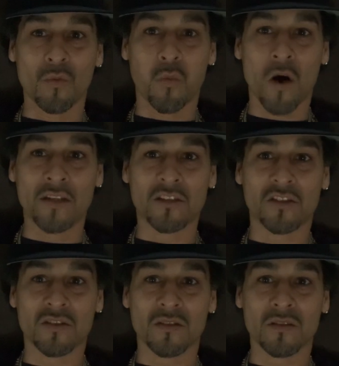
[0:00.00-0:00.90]

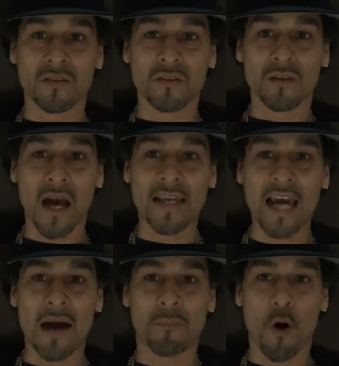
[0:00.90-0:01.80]
once I
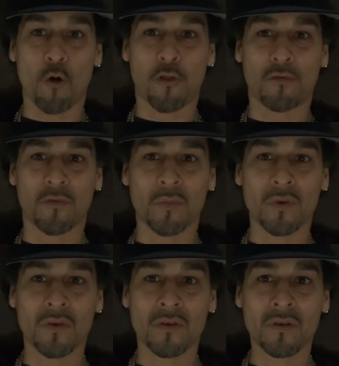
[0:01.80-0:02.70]
got both of them.
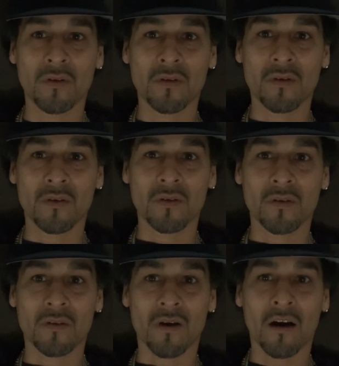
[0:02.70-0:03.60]

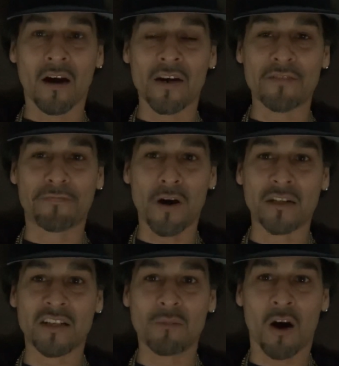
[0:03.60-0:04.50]
I already
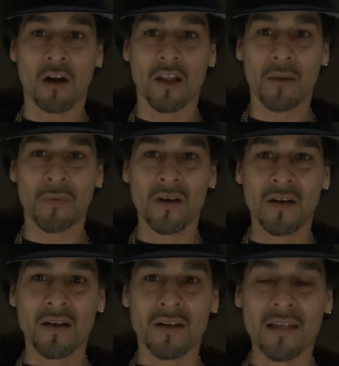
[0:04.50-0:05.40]
fucked him all up.
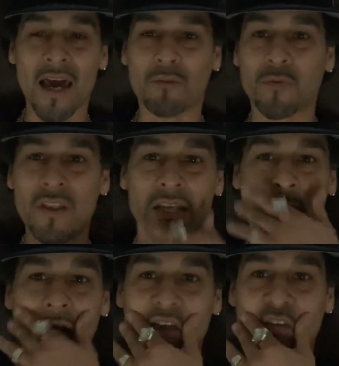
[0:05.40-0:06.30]
God, I really
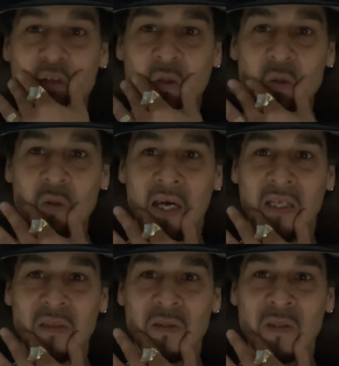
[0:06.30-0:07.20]
didn't want to have to do
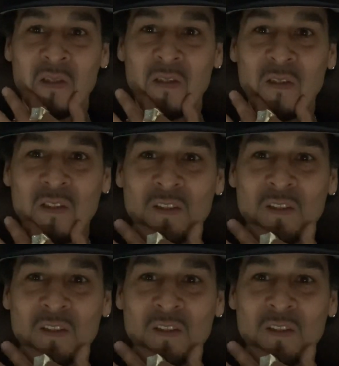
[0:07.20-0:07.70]
that to her.